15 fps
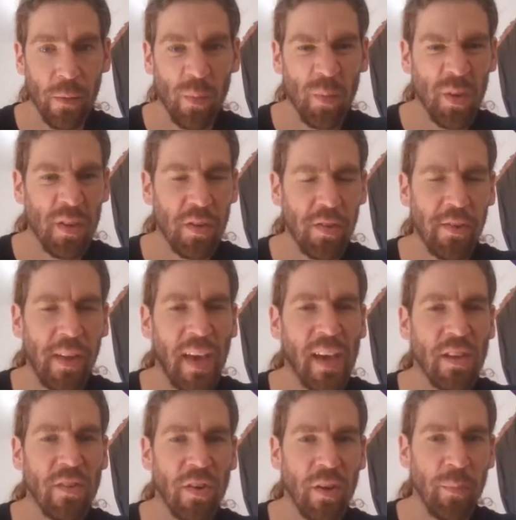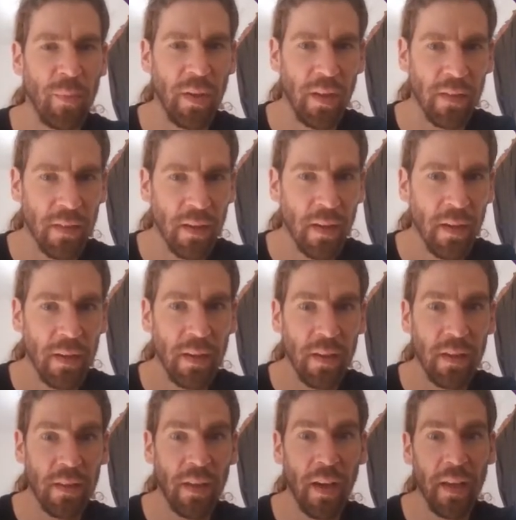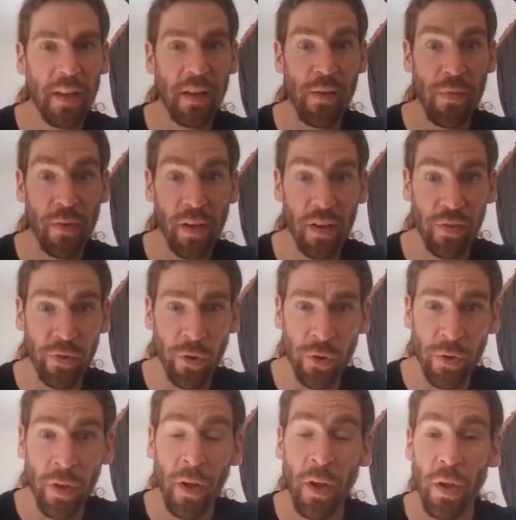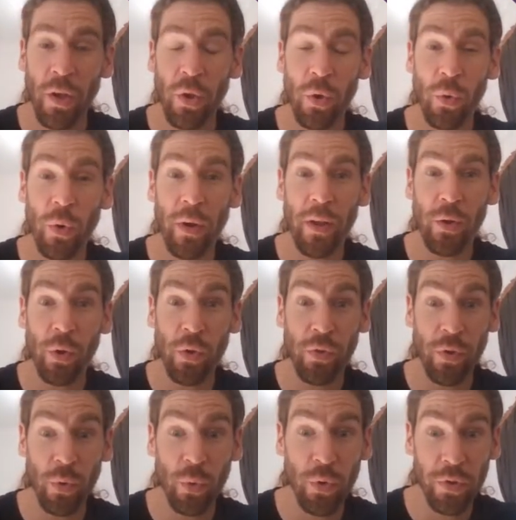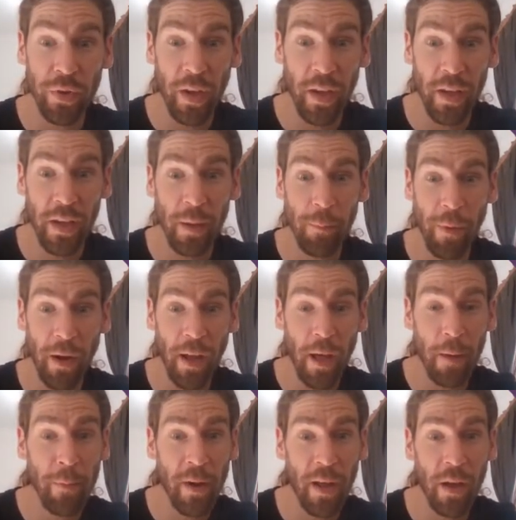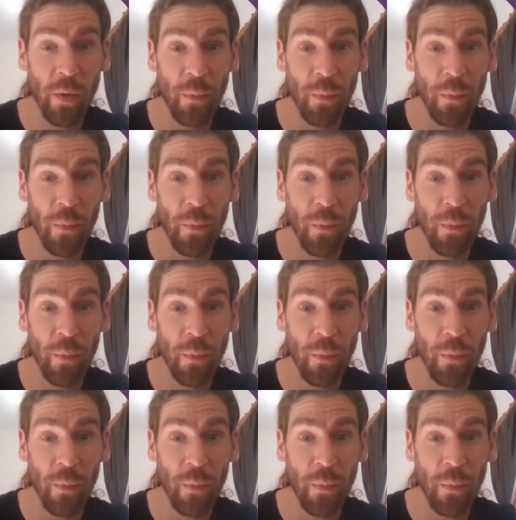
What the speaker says: What does it actually mean? Kijk at a significación que ahora nostra usa a palabra